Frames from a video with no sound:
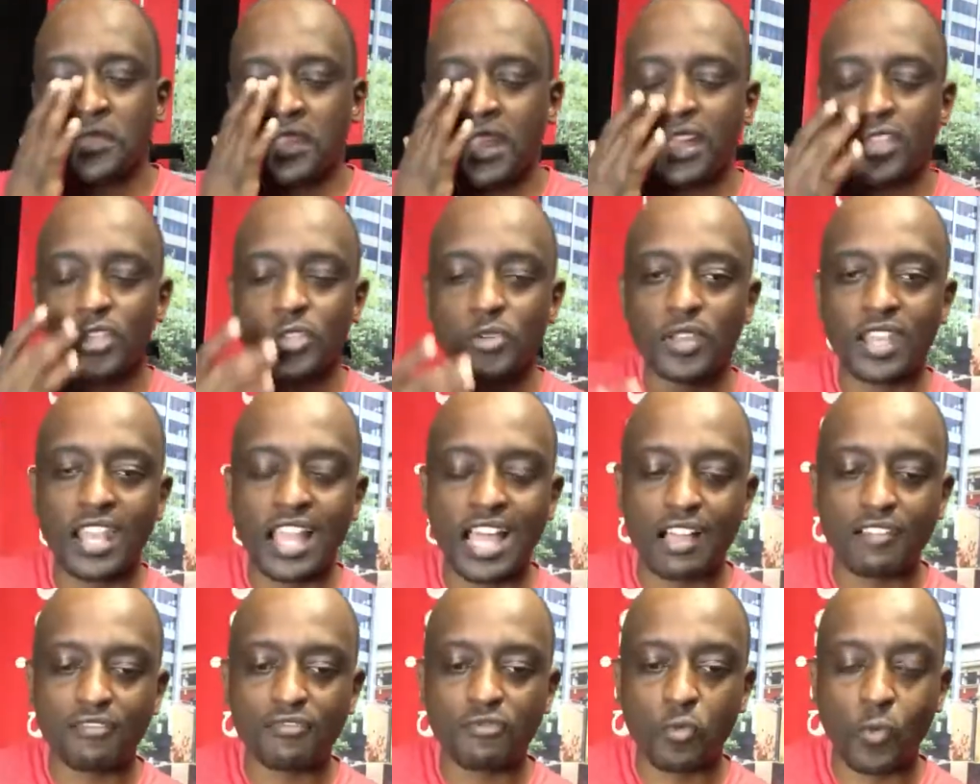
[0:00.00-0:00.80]
you
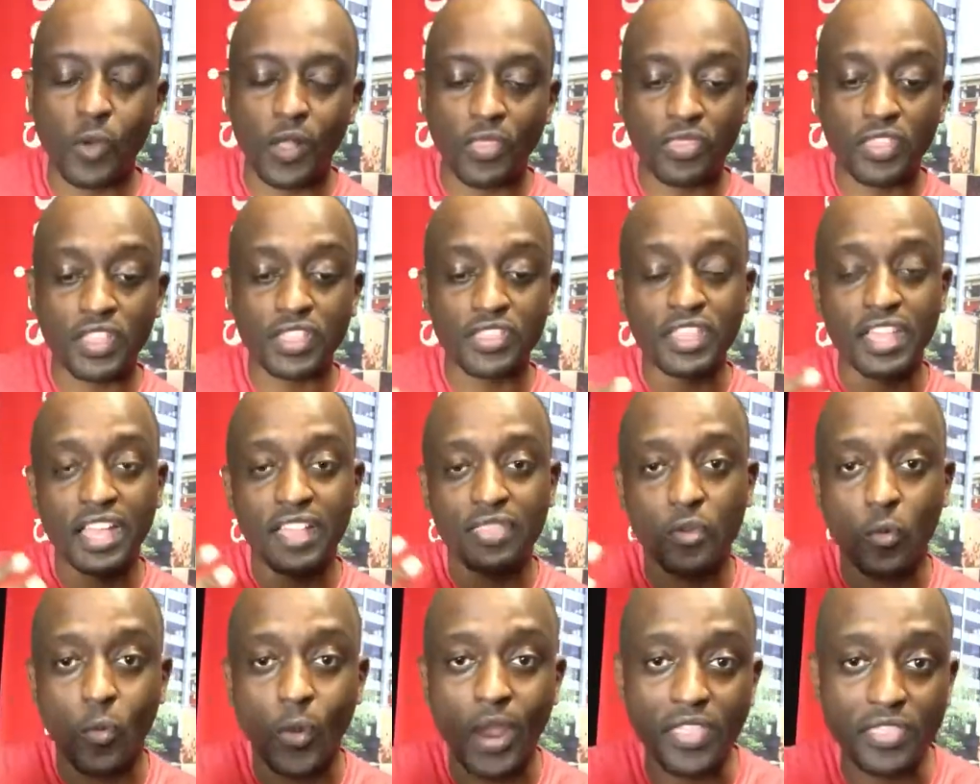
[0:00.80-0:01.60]
love what
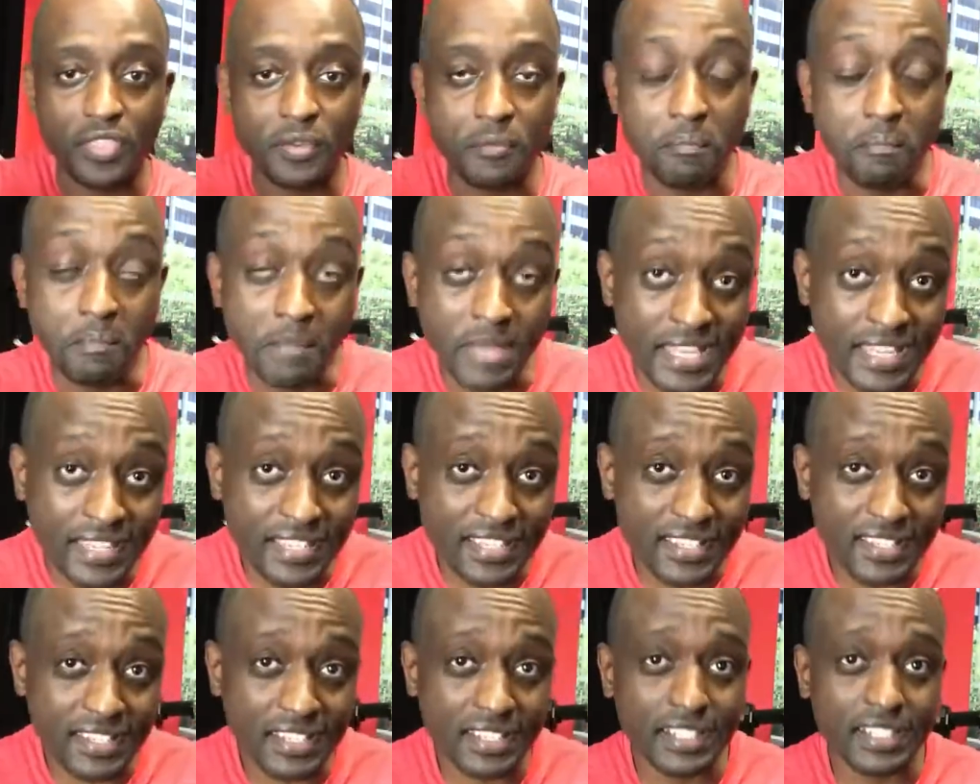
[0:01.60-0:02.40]
the way they
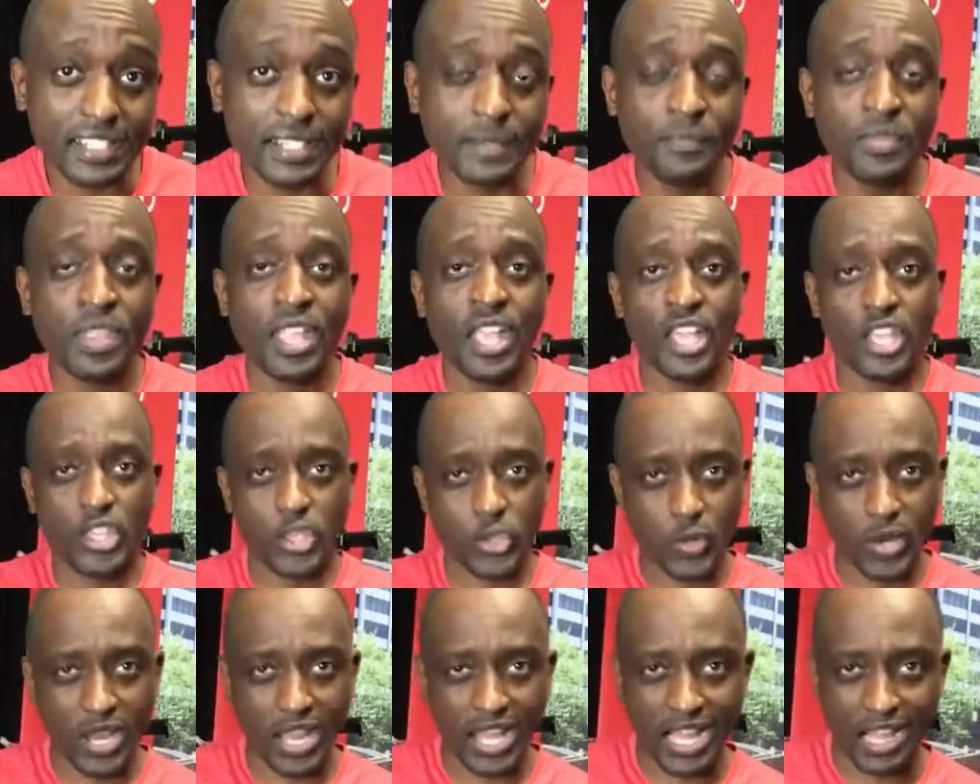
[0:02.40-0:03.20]
minister,
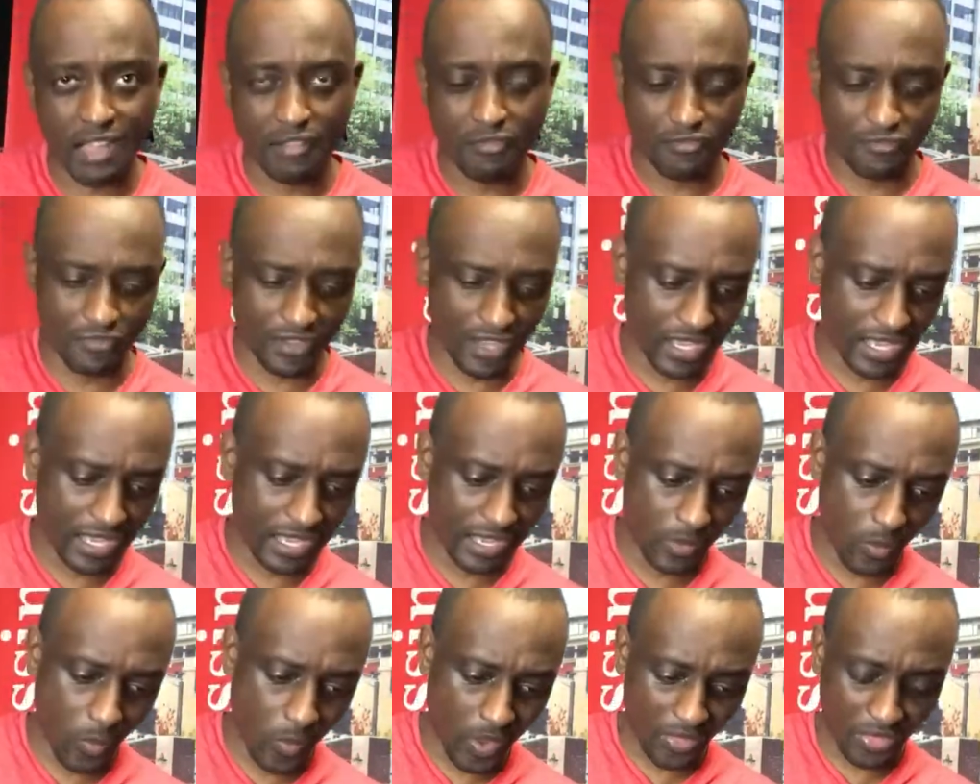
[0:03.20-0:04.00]
you love
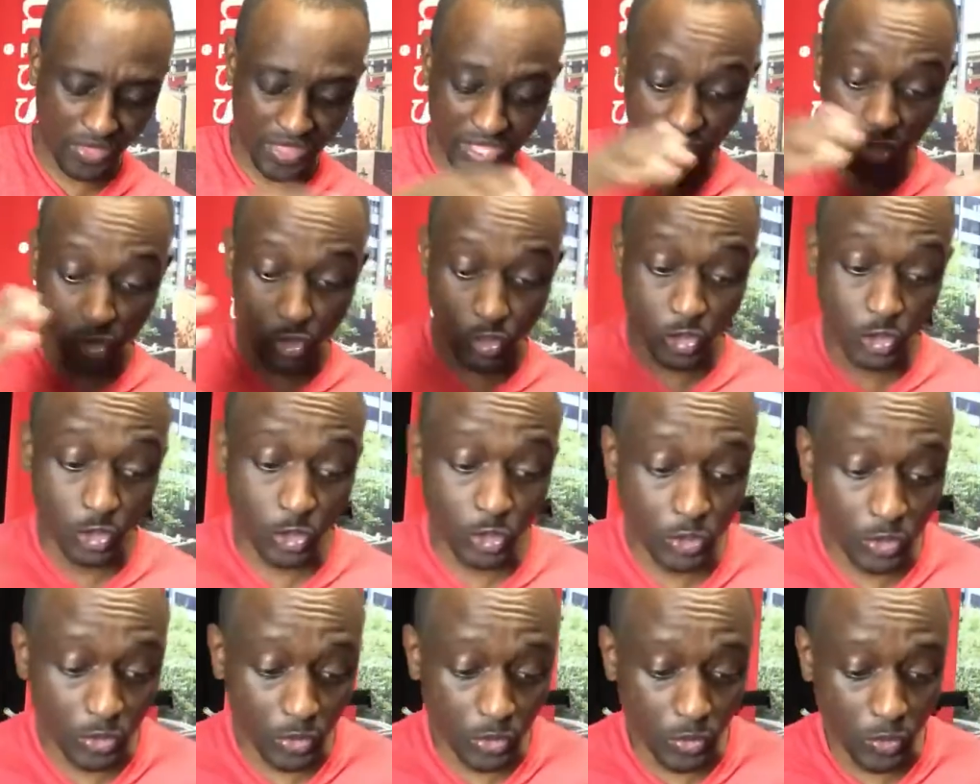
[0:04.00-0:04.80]
what they
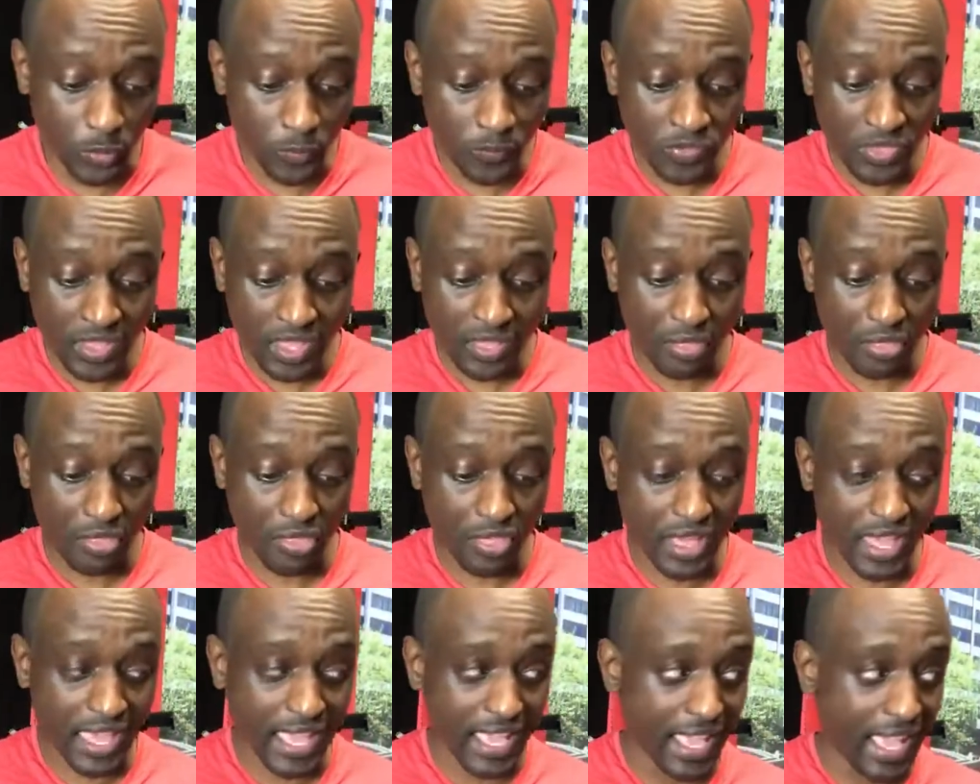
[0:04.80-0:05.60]
do,
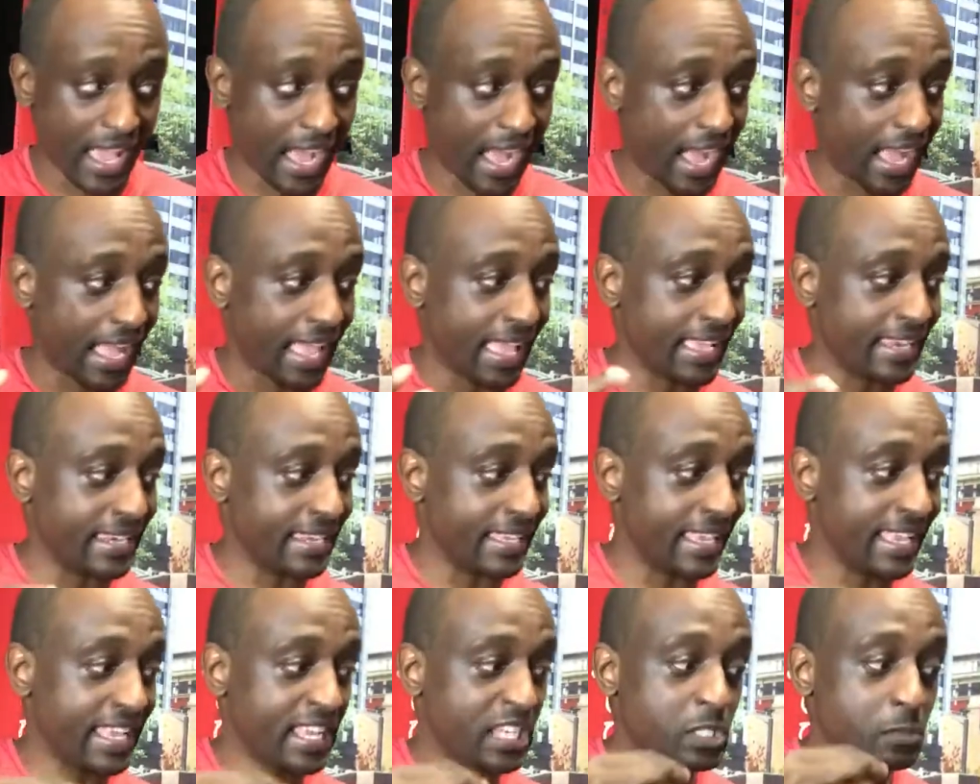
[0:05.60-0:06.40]
they are an
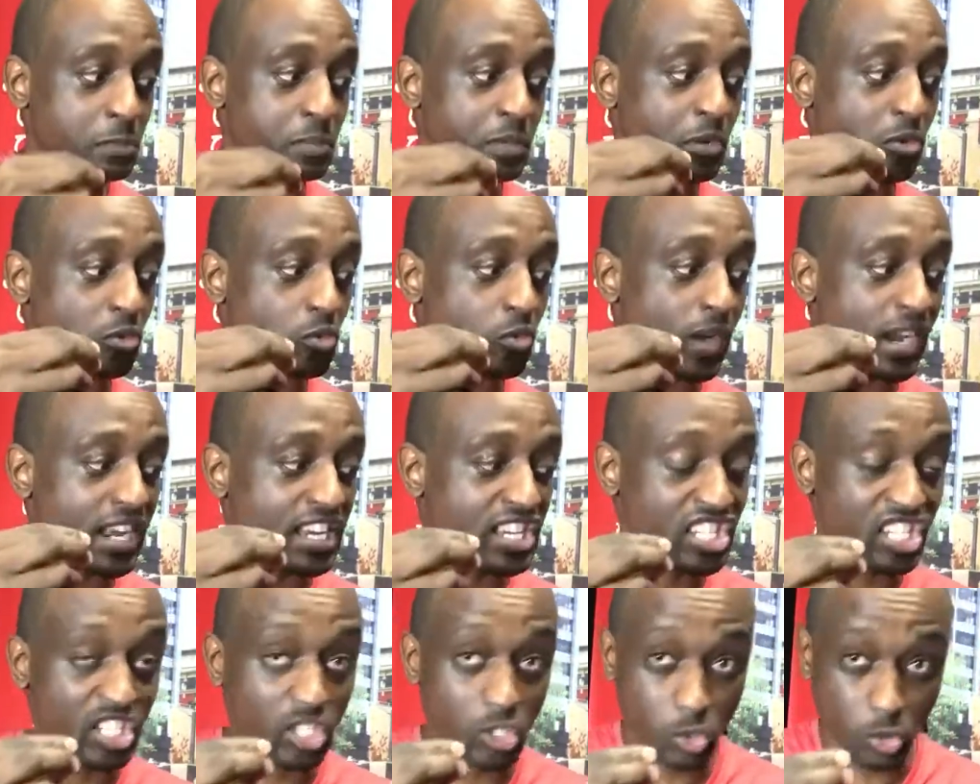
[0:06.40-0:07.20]

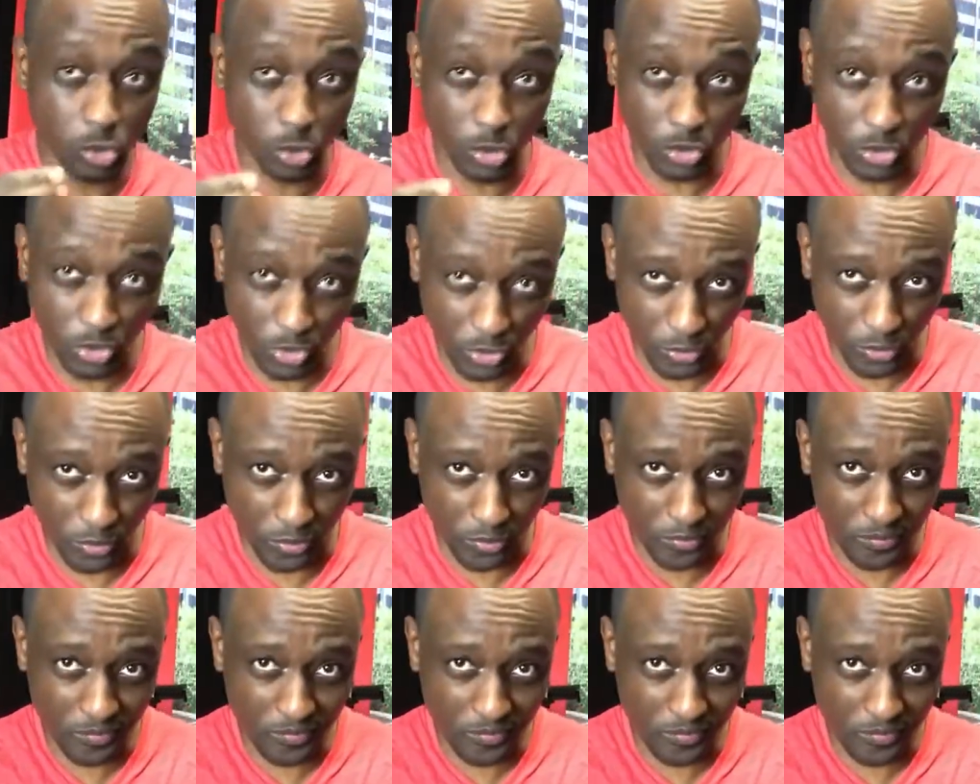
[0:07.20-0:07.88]
inspiration to you.